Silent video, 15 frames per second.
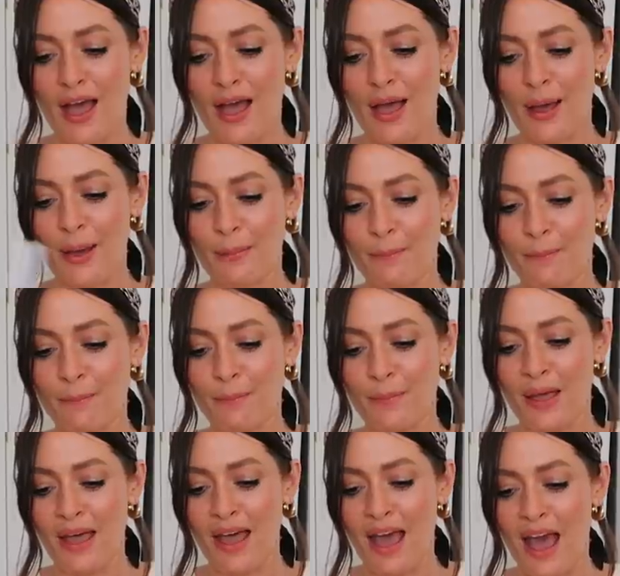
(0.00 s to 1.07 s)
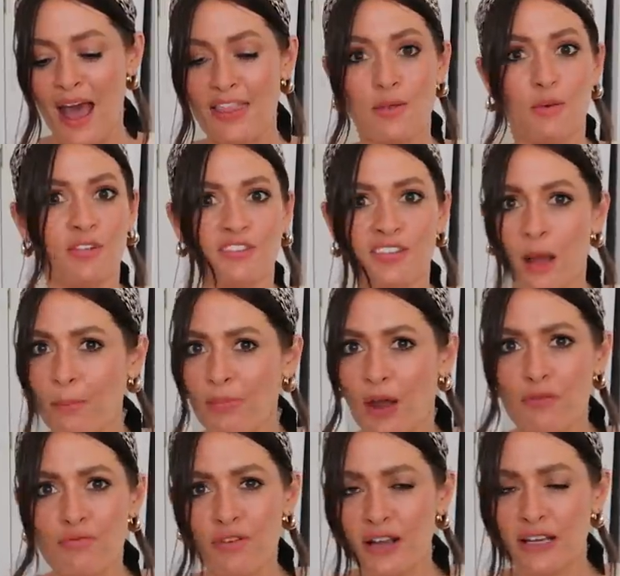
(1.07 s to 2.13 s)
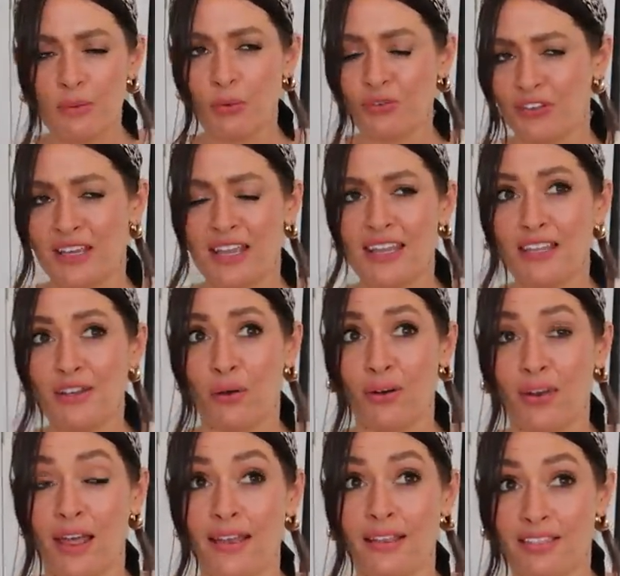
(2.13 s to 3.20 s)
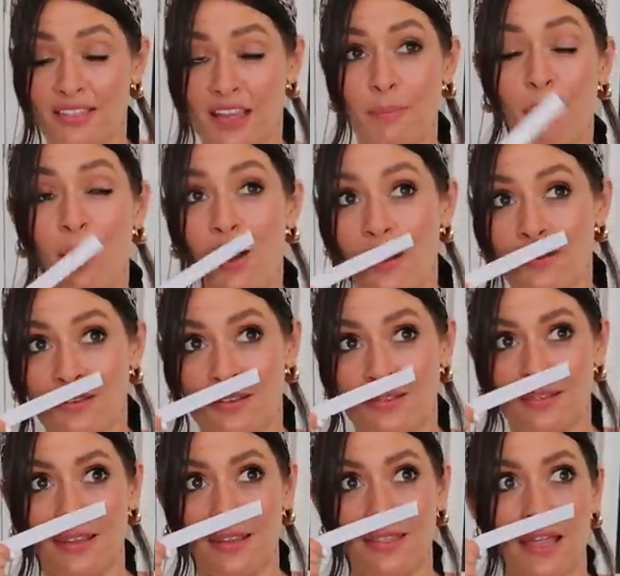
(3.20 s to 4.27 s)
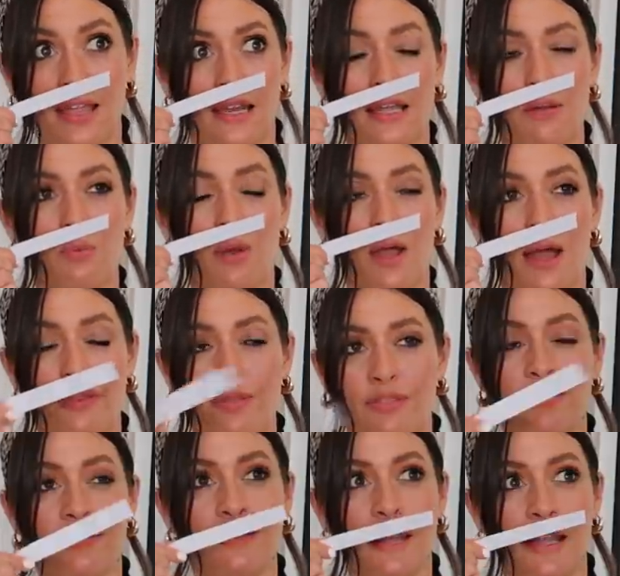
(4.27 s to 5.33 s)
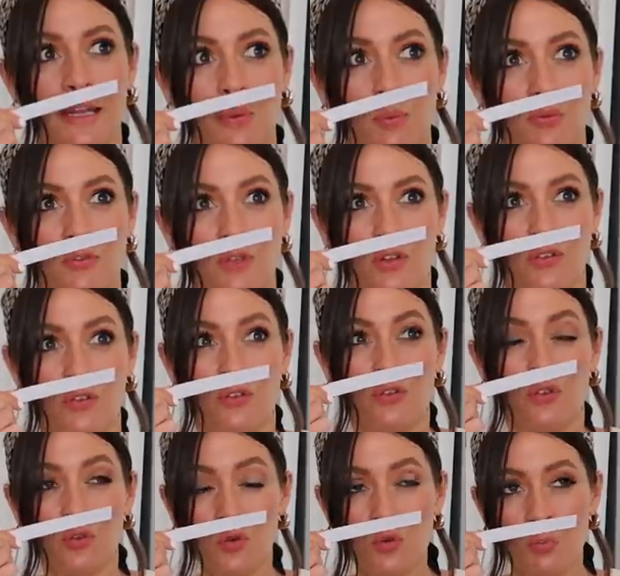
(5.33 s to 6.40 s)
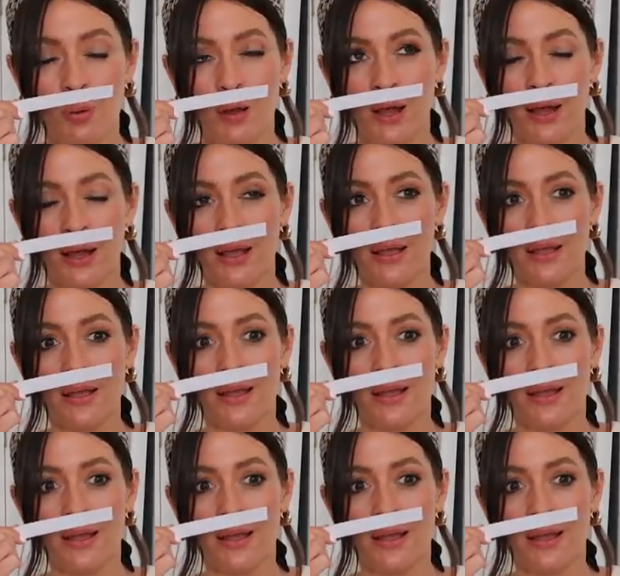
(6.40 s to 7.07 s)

and there were some that I really wasn't keen on. Like, they pass us the thing and it and the stick and it was just super